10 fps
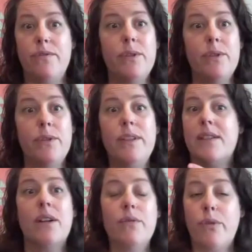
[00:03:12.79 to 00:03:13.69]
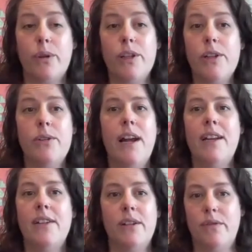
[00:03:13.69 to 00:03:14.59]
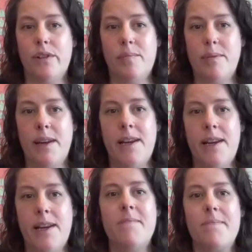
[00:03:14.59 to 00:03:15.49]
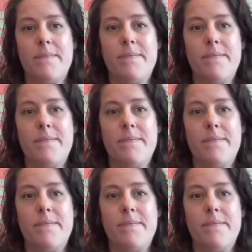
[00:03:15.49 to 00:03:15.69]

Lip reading: food that's good for you and good for the planet.